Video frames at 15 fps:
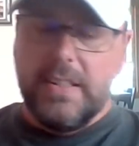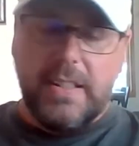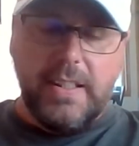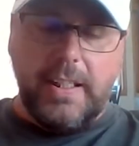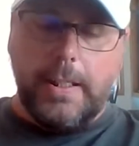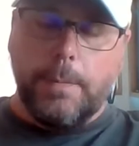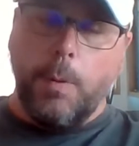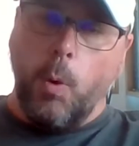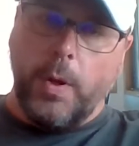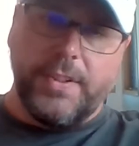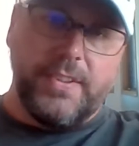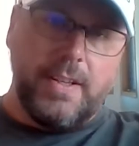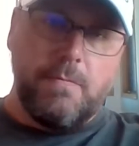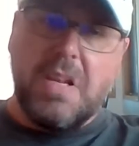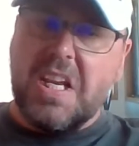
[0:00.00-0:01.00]
key
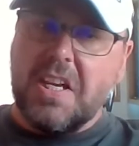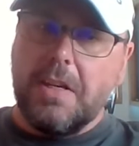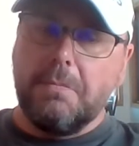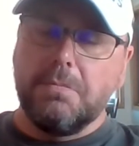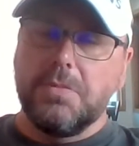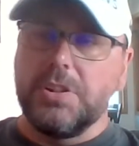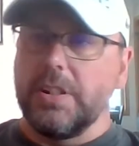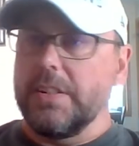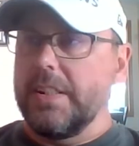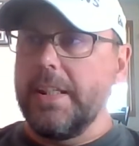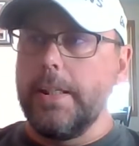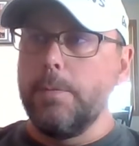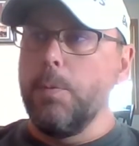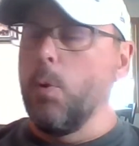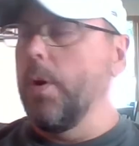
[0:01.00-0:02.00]
points and memes and
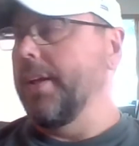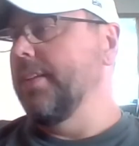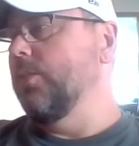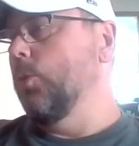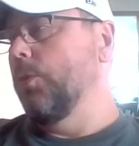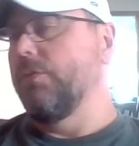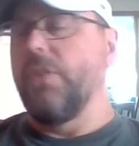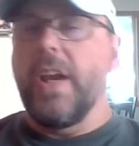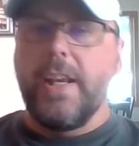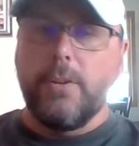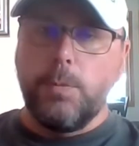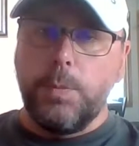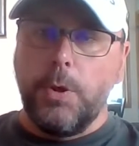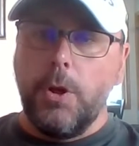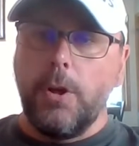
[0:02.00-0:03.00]
key points on
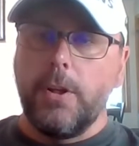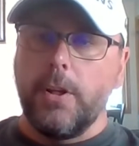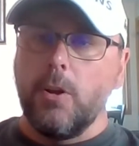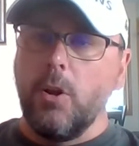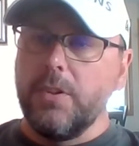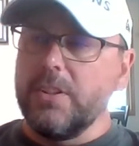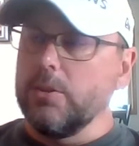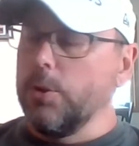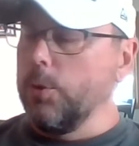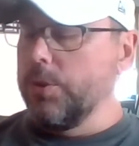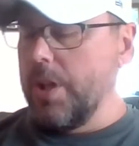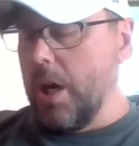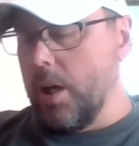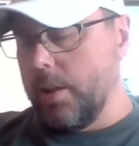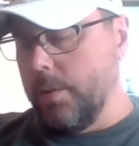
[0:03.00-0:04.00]
Facebook and all these little
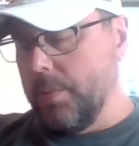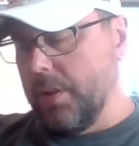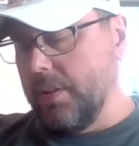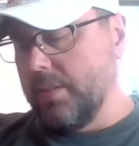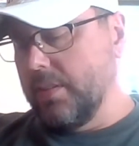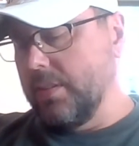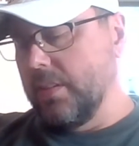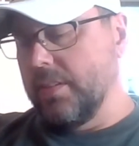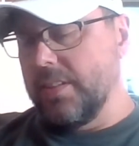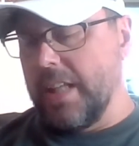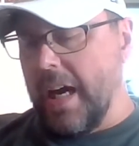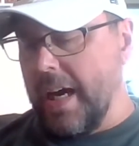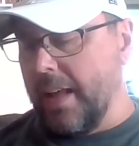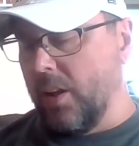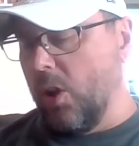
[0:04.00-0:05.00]
documents and
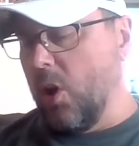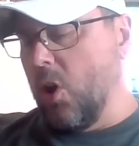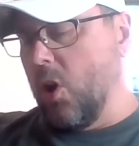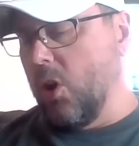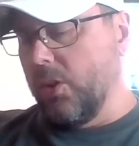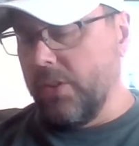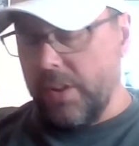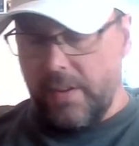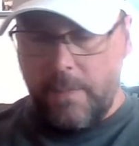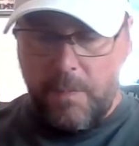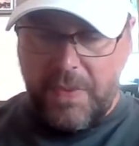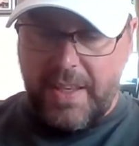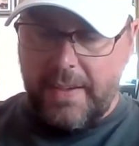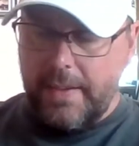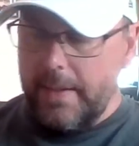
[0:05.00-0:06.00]
dialogues and
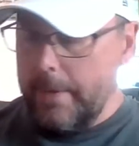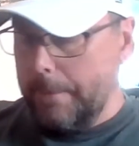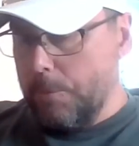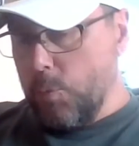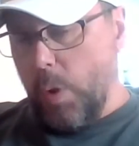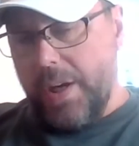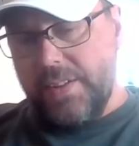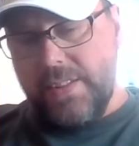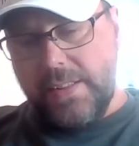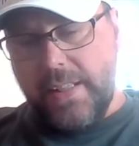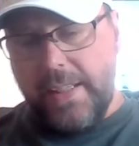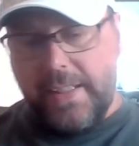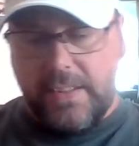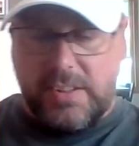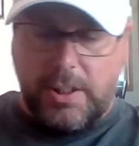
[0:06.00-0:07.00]
ways that
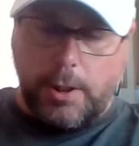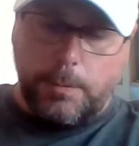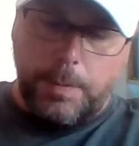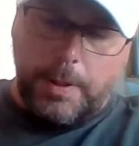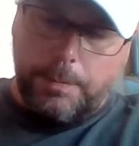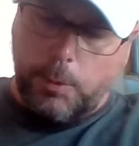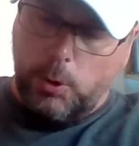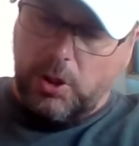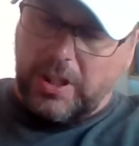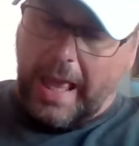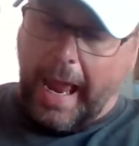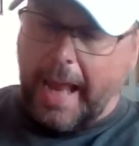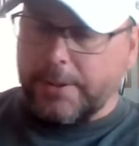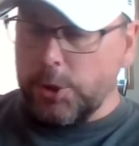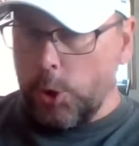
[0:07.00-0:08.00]
they consider, people
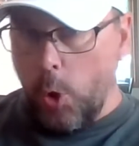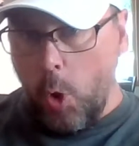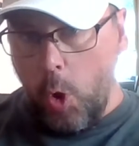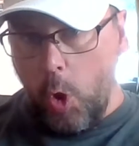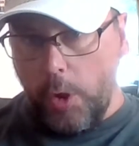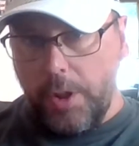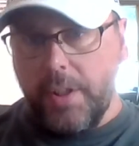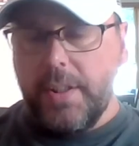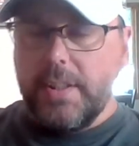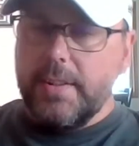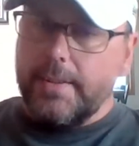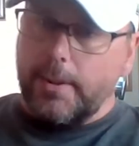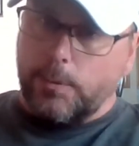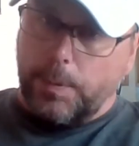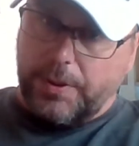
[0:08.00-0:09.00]
latch on
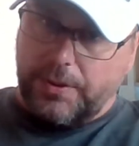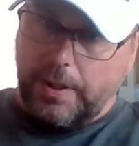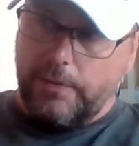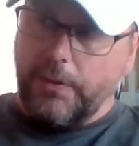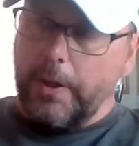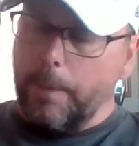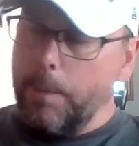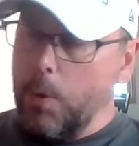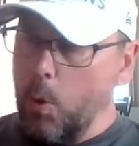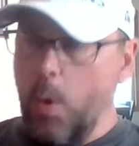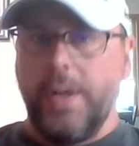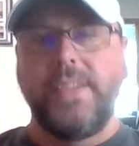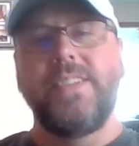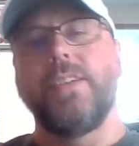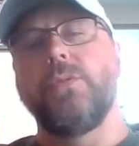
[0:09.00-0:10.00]
to specific
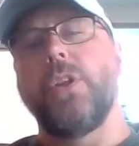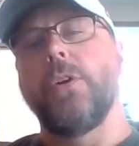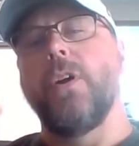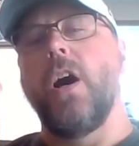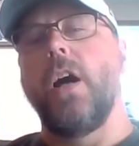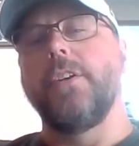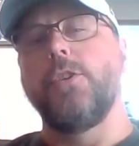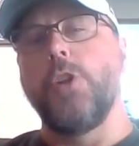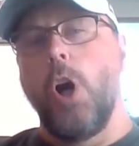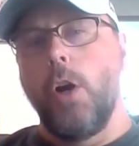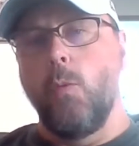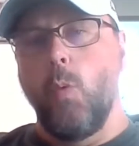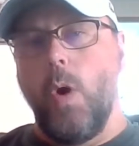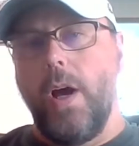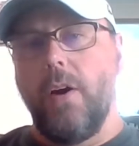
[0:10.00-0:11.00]
points if they're not
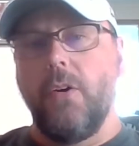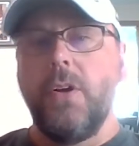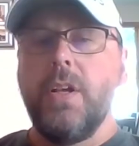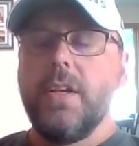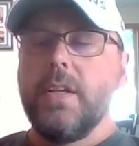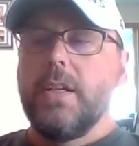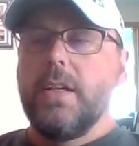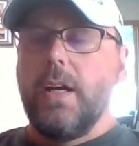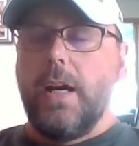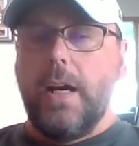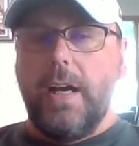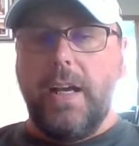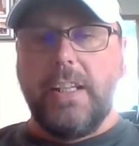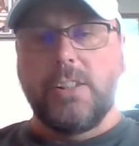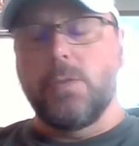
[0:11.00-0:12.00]
done well,
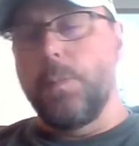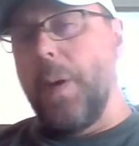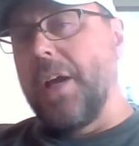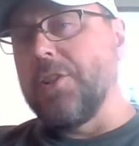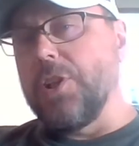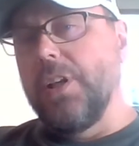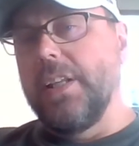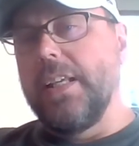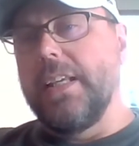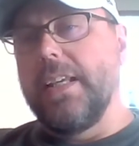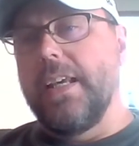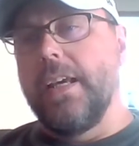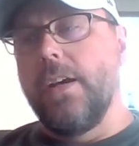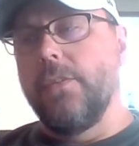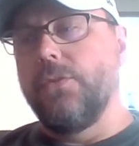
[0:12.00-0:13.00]
especially
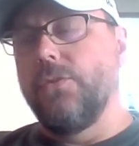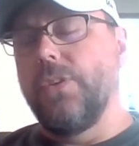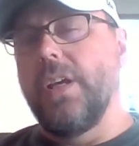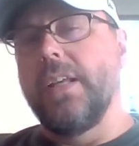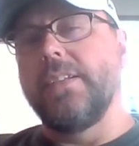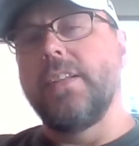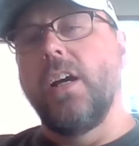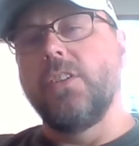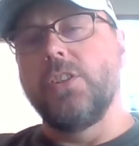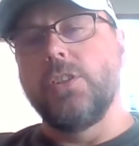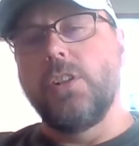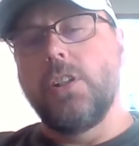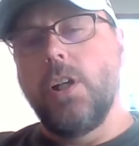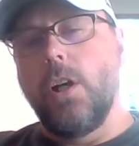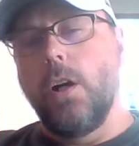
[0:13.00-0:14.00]
if it
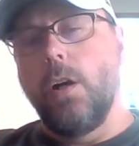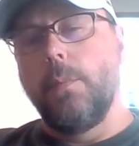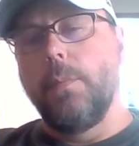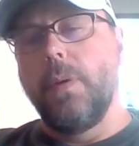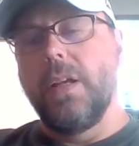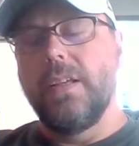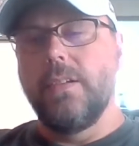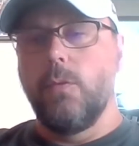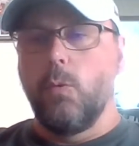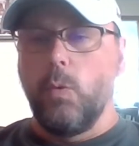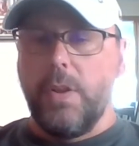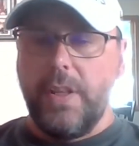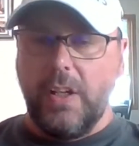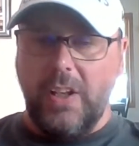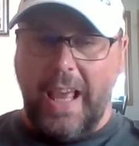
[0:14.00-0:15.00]
doesn't come
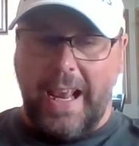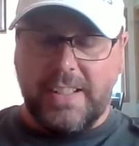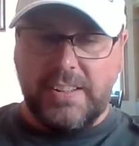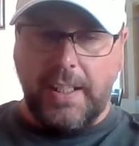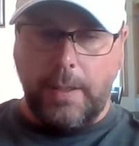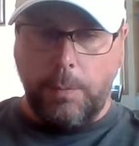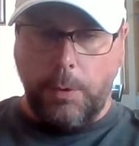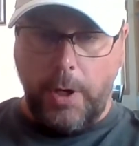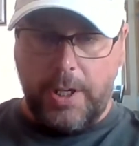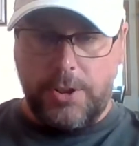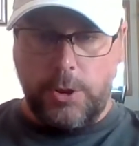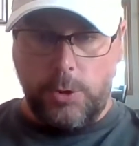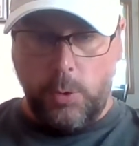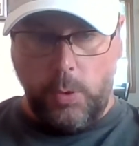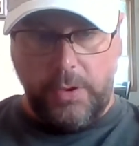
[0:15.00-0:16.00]
with a lasting
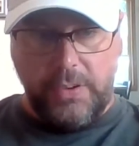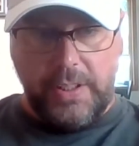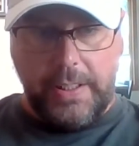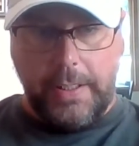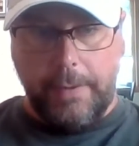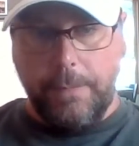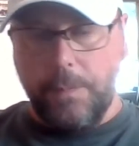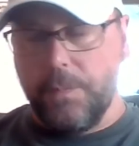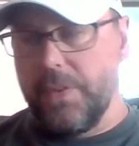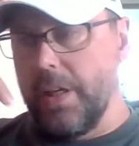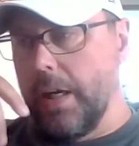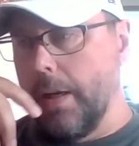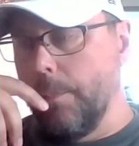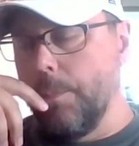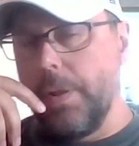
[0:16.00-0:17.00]
impression towards the end.
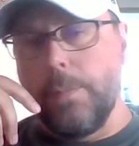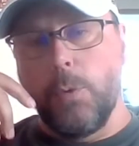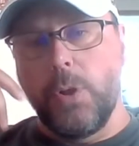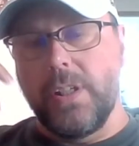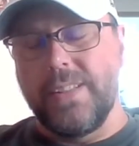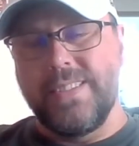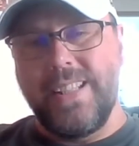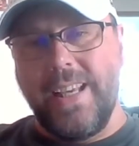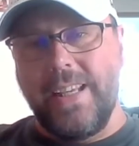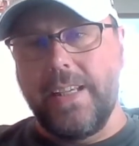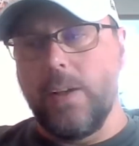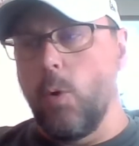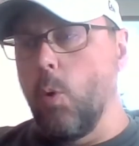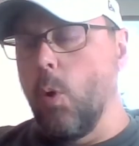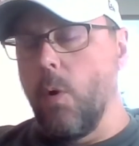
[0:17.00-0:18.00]
People can
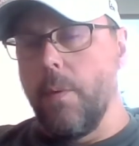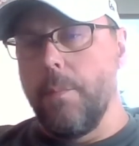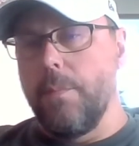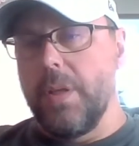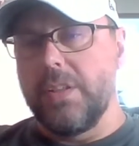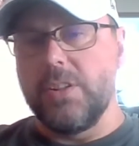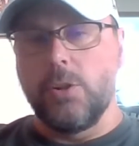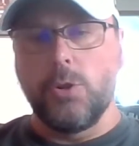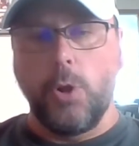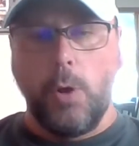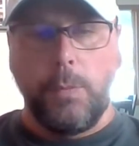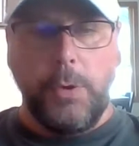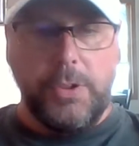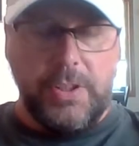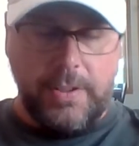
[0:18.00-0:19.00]
take or
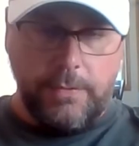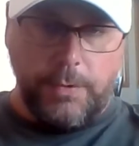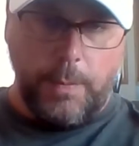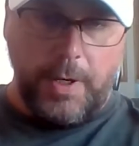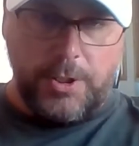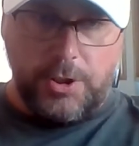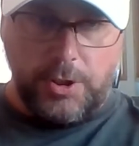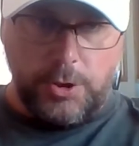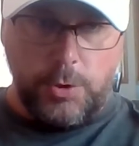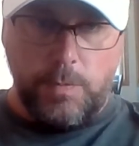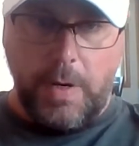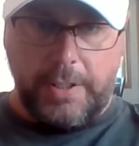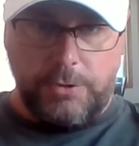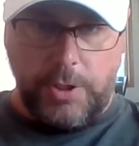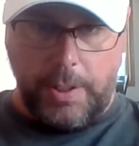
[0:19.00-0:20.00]
misinterpret the information that you
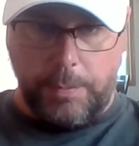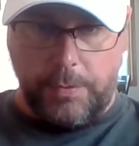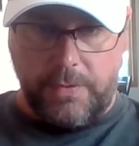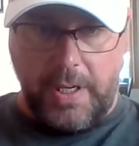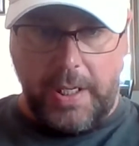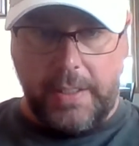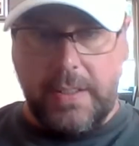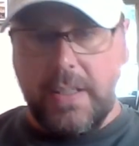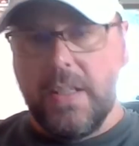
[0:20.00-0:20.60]
might try to provide.